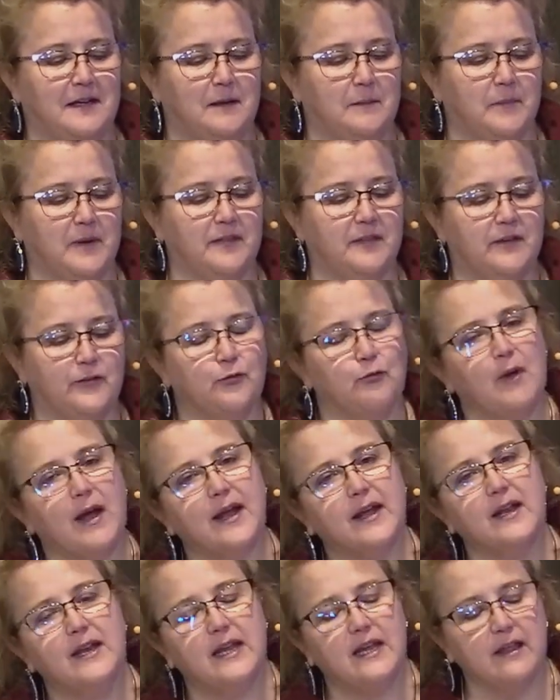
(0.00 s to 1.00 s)
But this
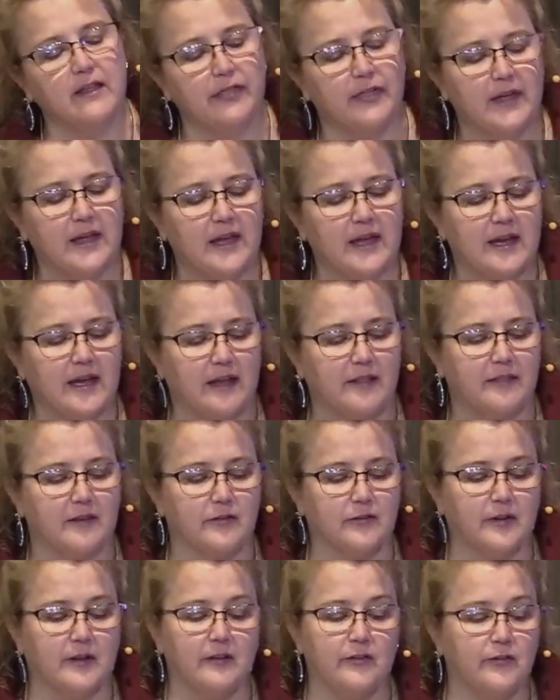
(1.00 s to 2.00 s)
reckoning thing and
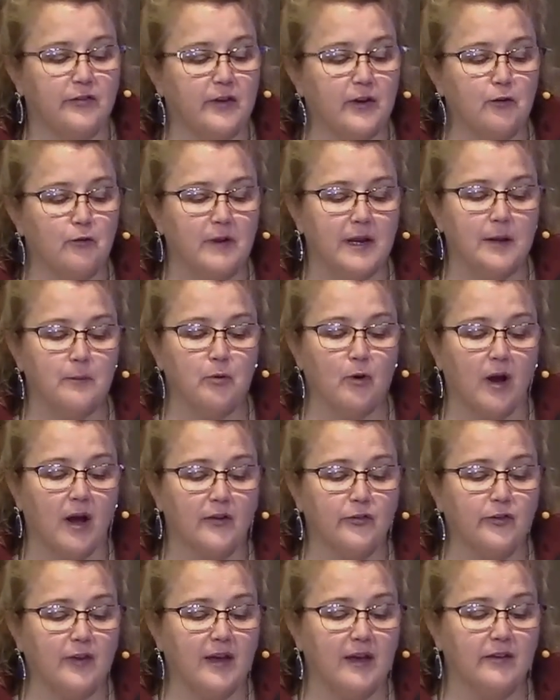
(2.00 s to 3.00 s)
this considering
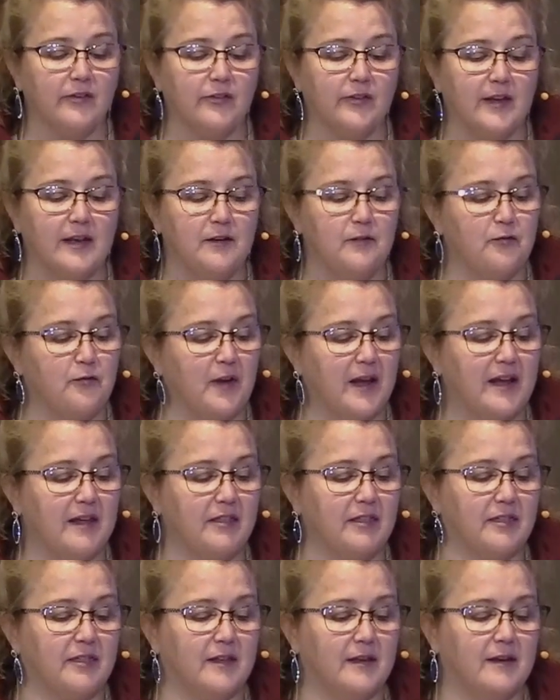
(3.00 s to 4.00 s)
process in
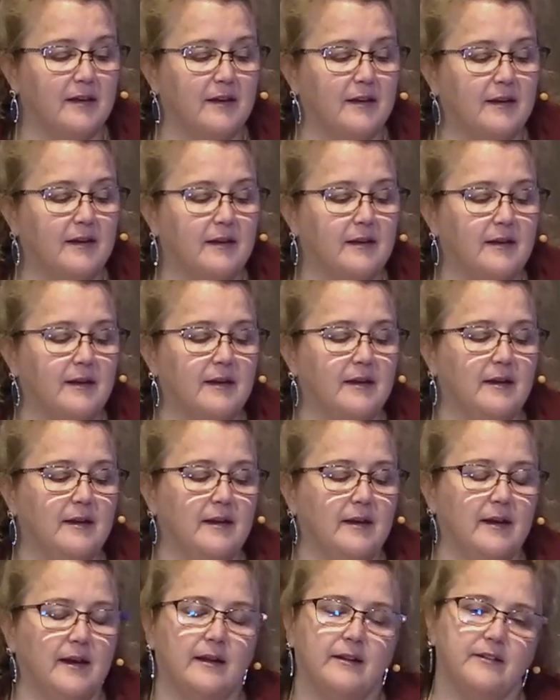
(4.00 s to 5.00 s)
faith,
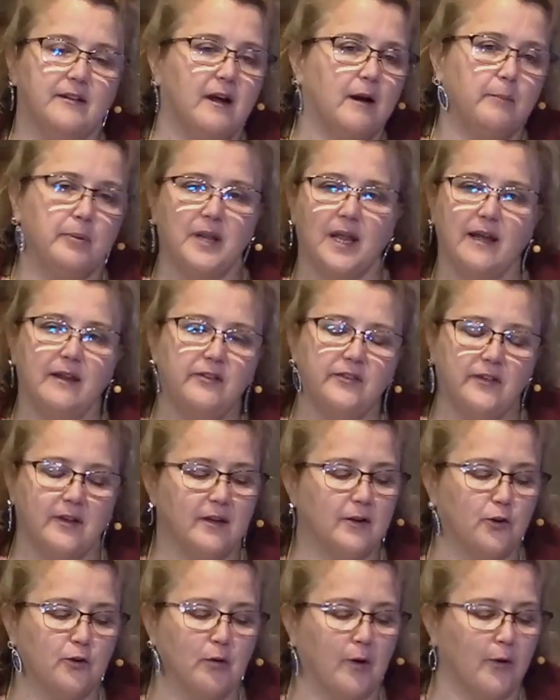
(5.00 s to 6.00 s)
it's not placed
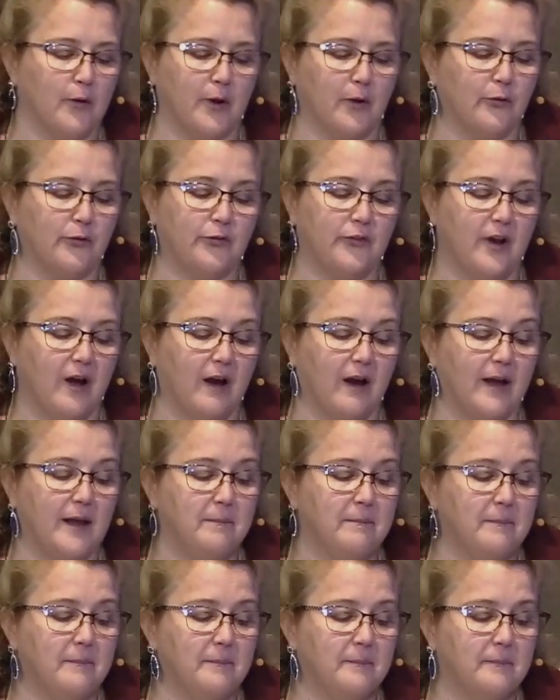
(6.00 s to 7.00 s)
in Chronos
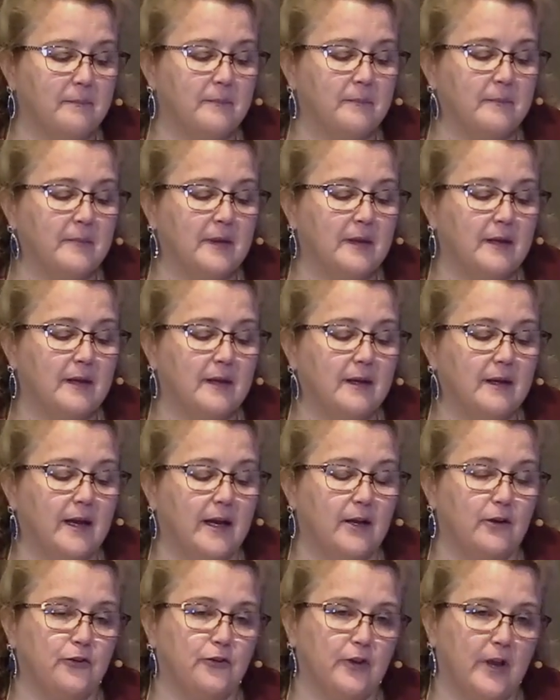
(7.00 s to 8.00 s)
time.
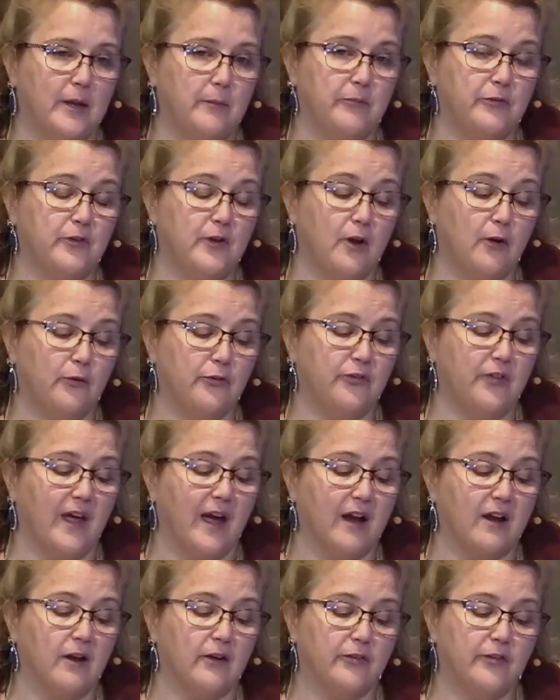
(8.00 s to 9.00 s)
And James knows
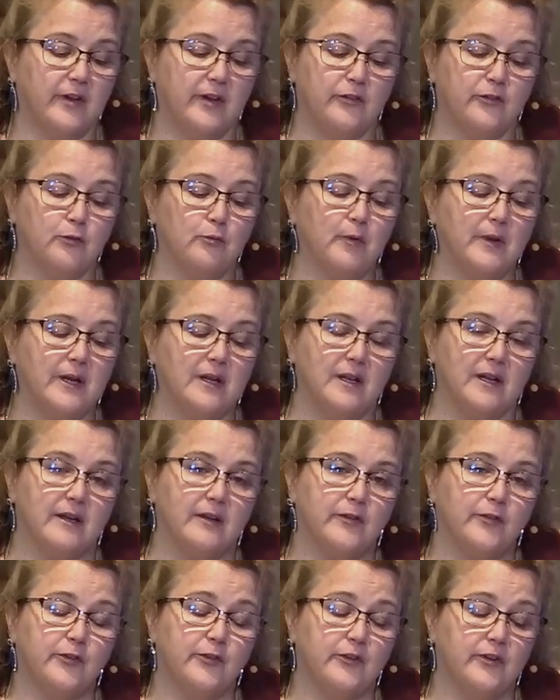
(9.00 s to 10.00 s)
that because he's a
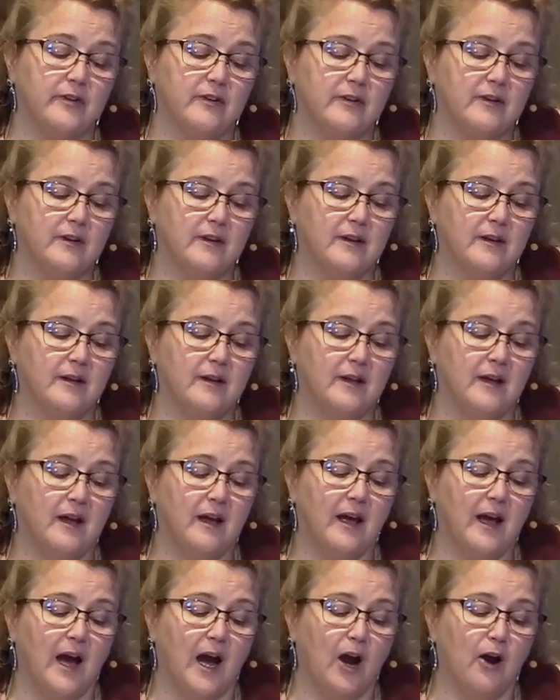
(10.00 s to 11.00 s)
realist.
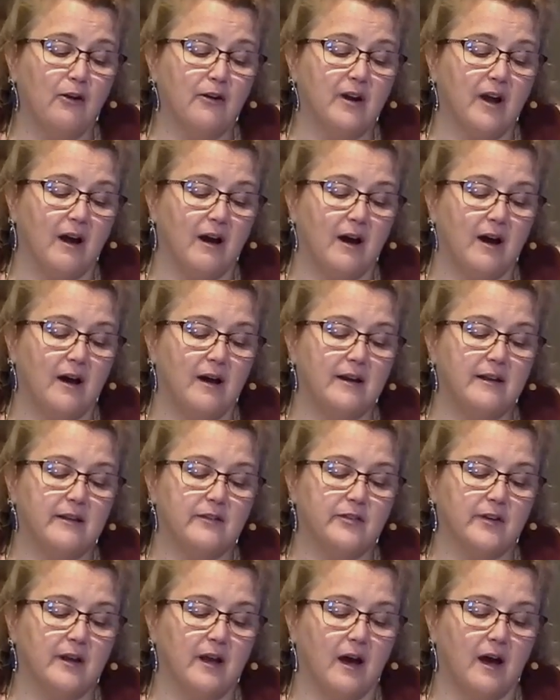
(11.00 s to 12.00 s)
Our God
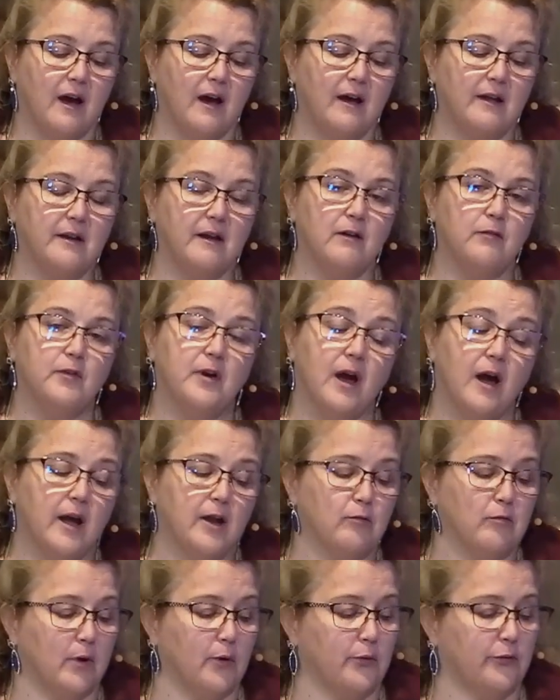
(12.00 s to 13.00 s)
is a God of
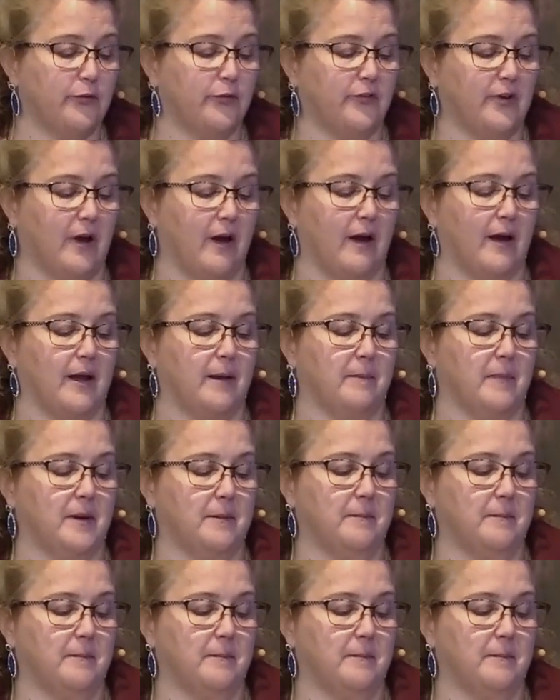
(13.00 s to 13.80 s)
Kairos time.